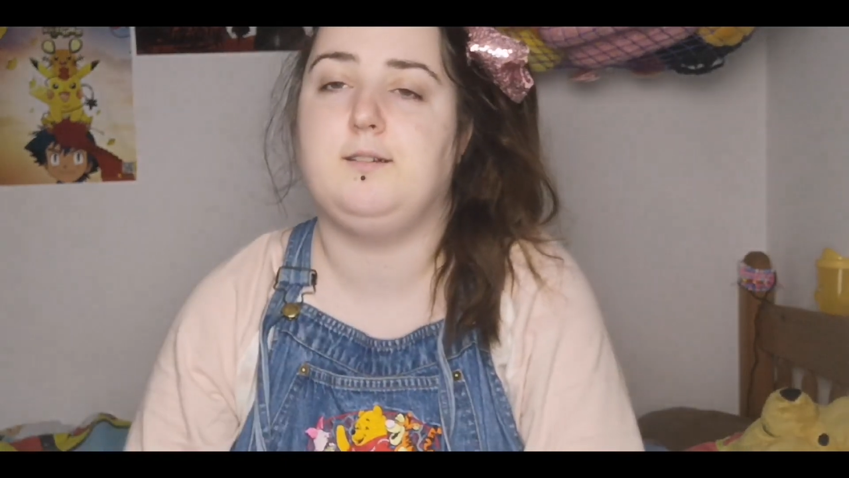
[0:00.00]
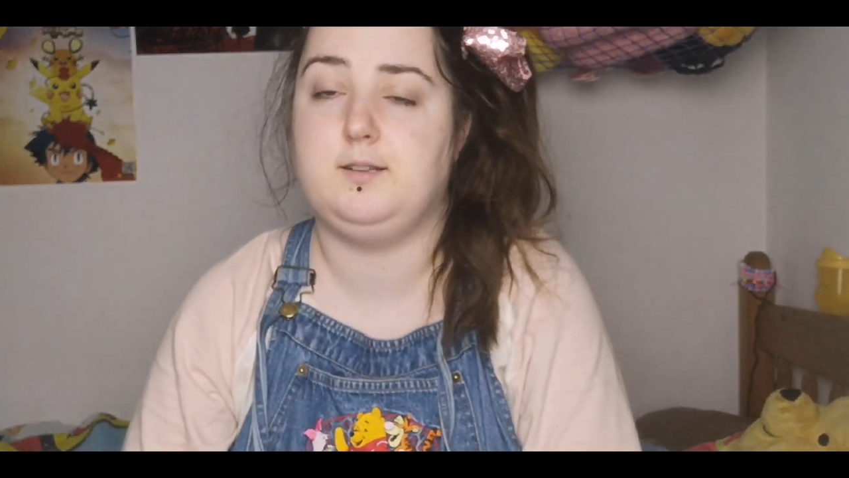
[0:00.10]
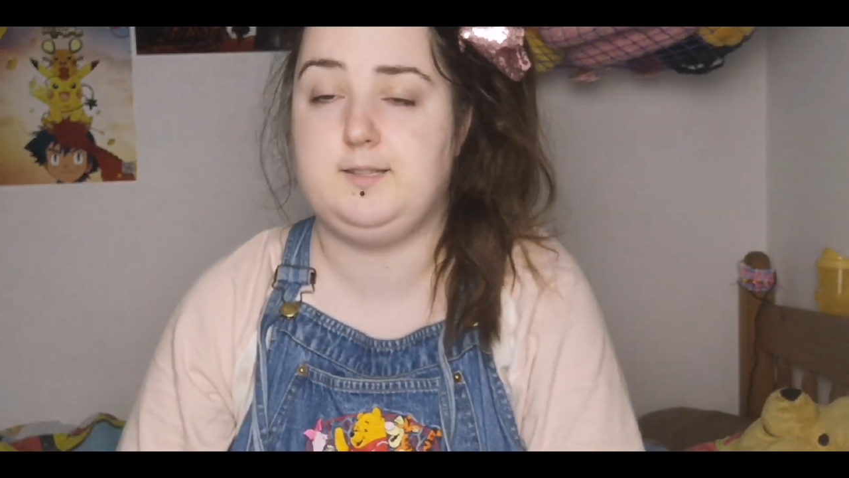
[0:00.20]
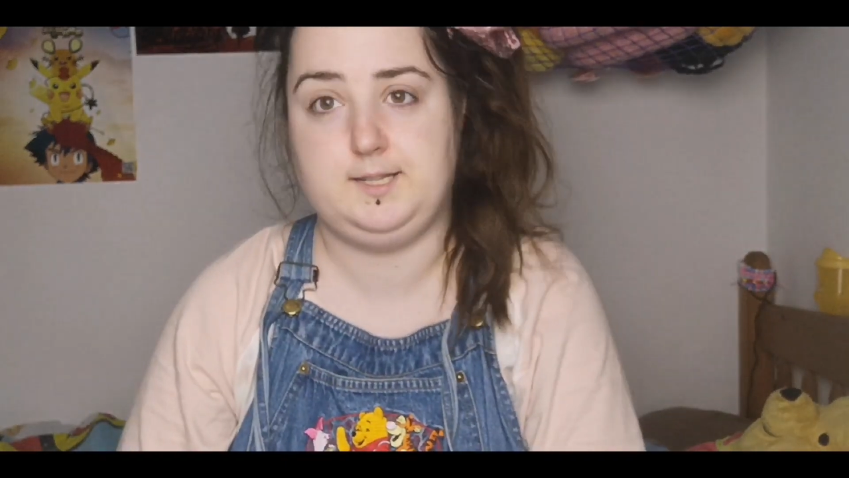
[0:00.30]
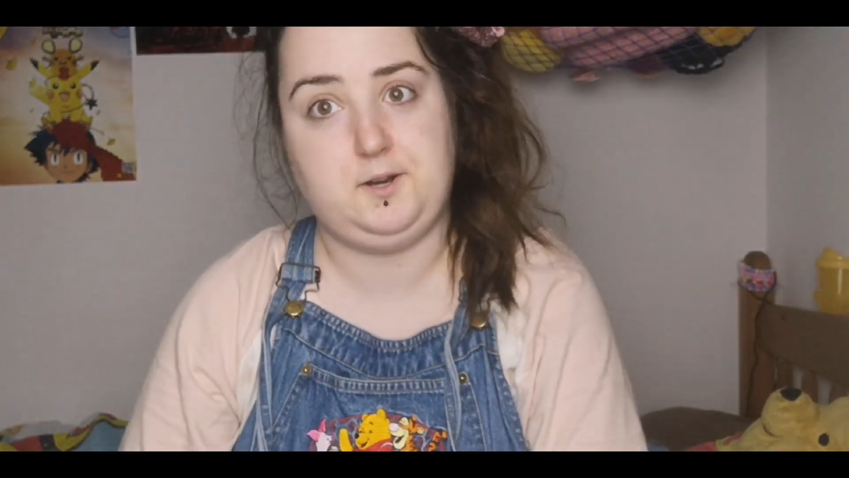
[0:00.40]

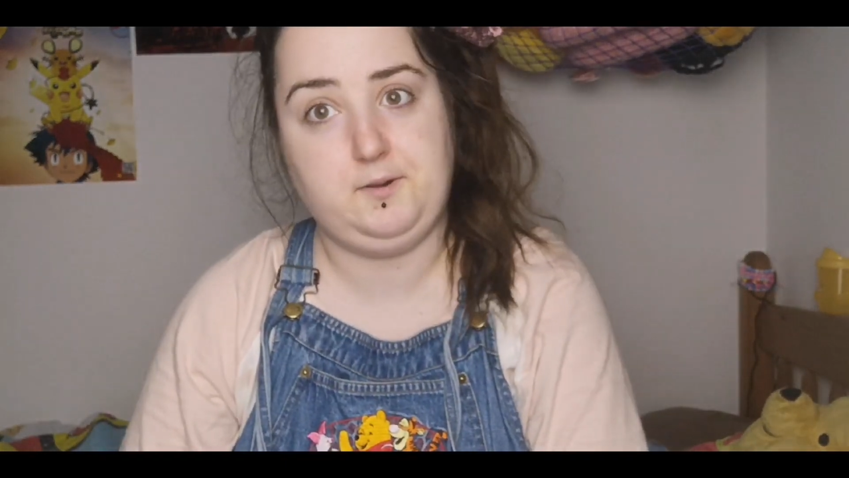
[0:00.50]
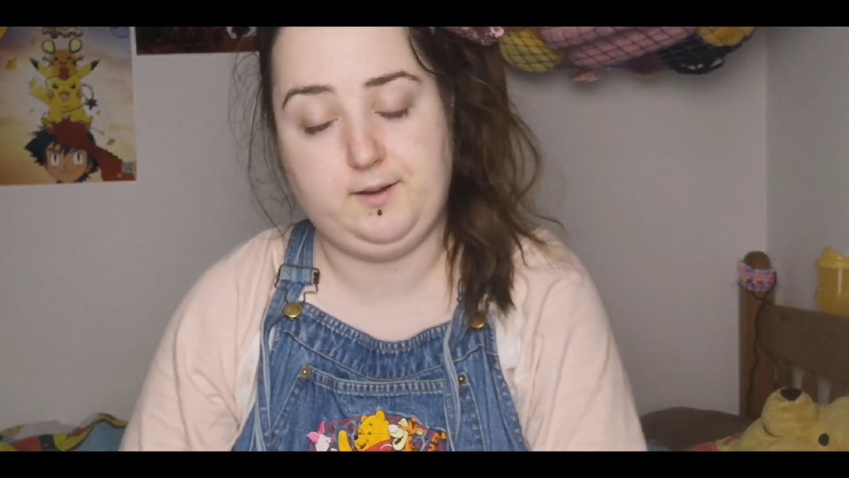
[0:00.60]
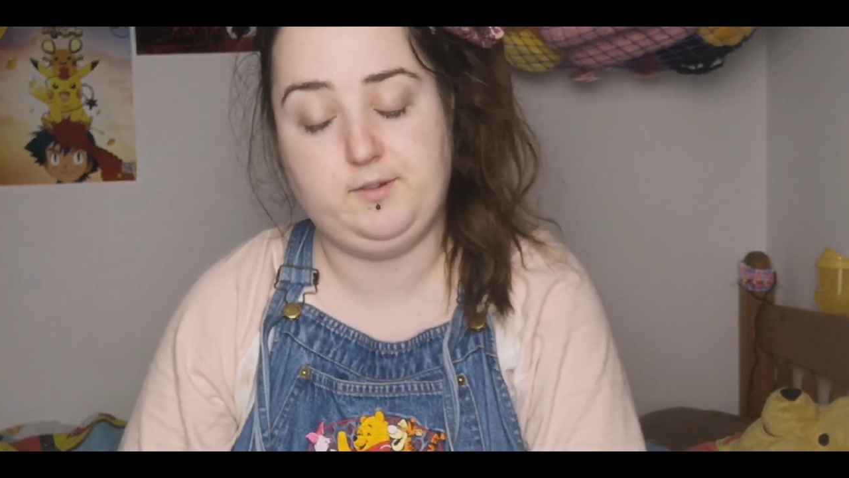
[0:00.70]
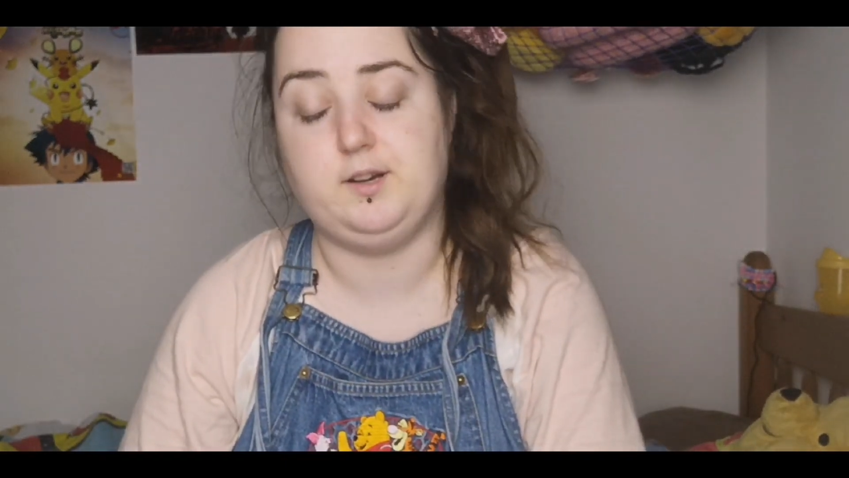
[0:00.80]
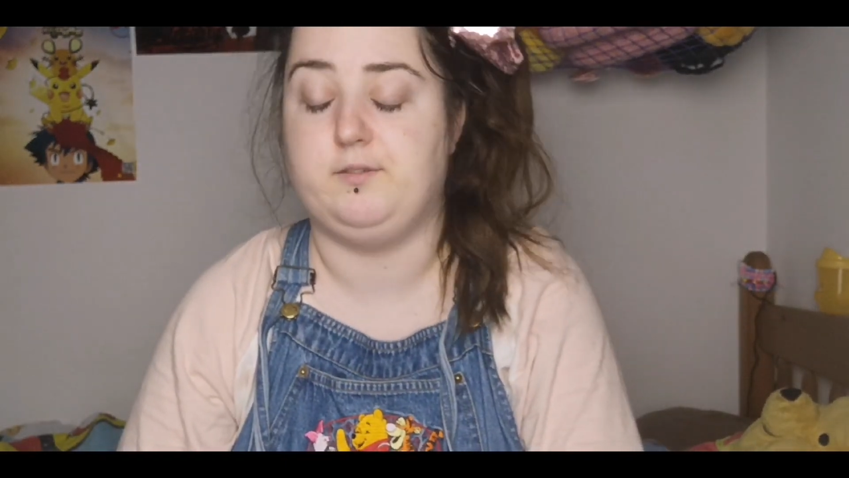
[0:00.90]
because I don't
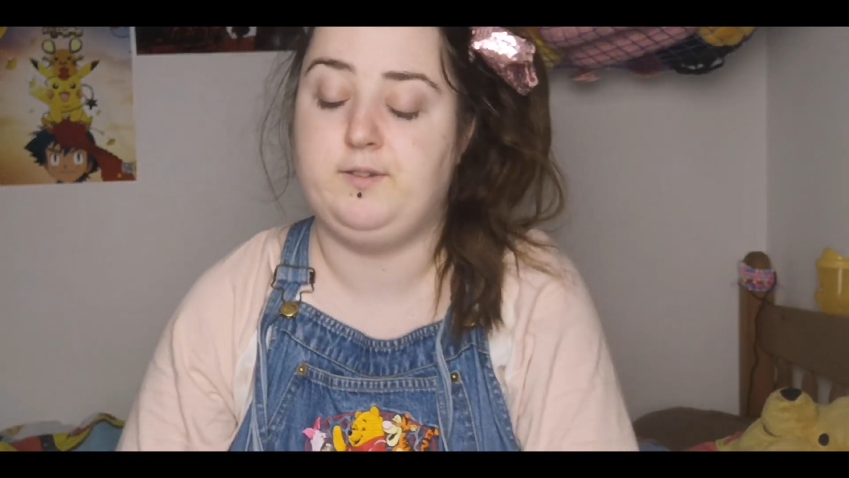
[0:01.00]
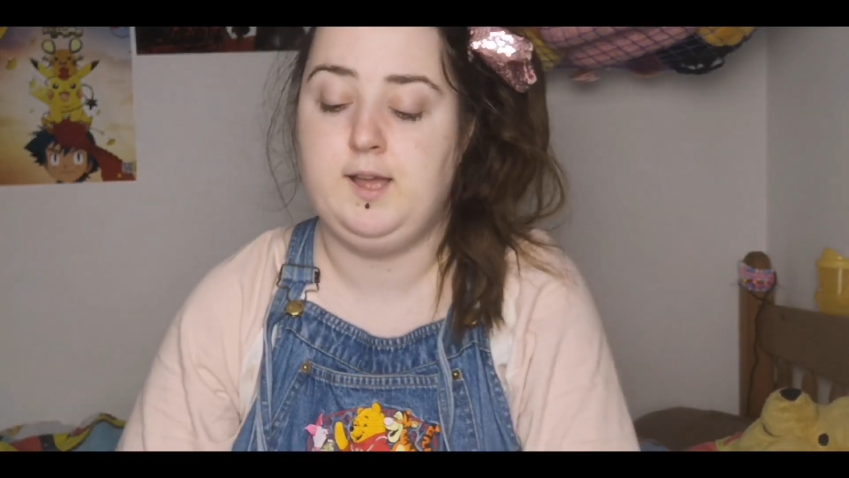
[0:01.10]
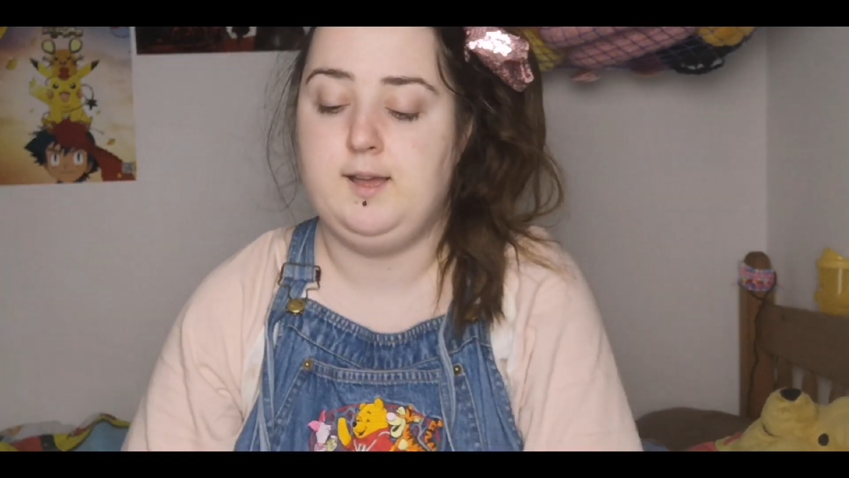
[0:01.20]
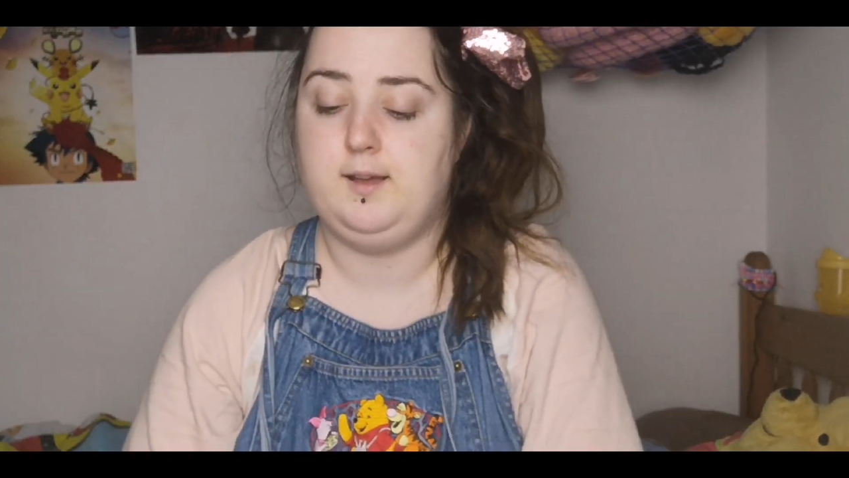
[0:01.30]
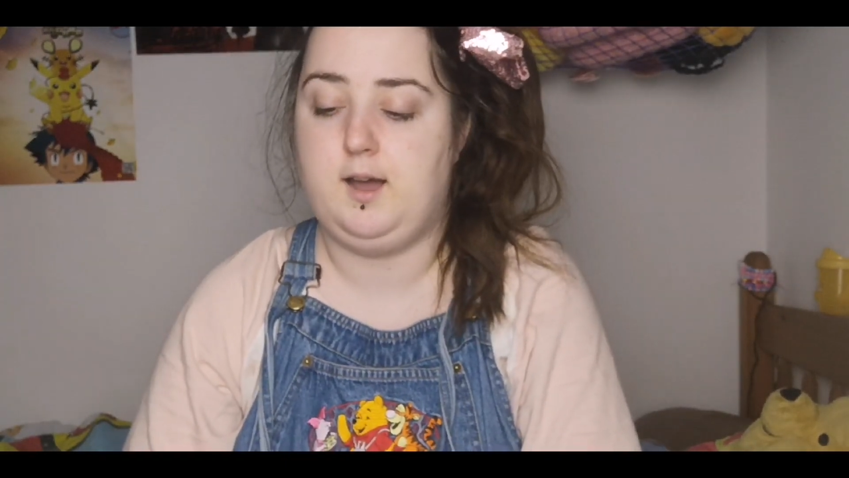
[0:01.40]
have enough.